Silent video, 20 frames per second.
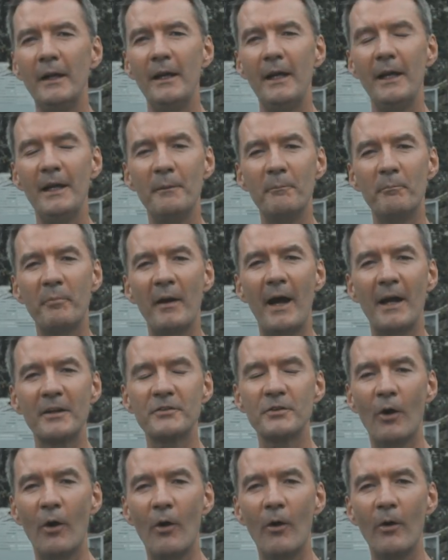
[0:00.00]
in
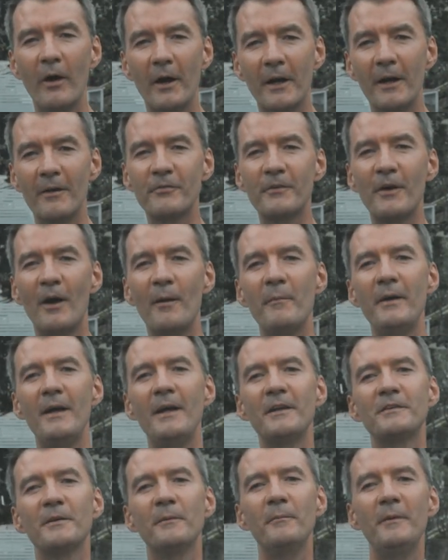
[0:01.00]
Patong, and I've come
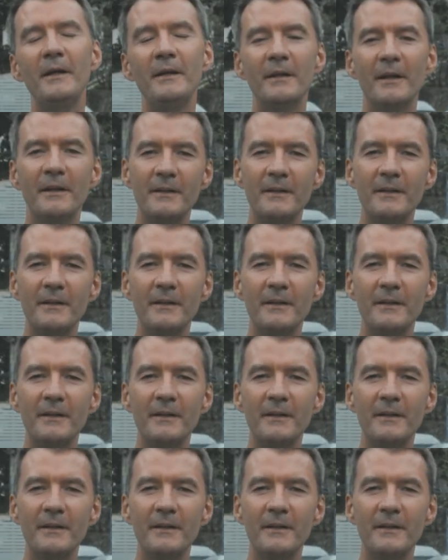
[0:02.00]
here to meet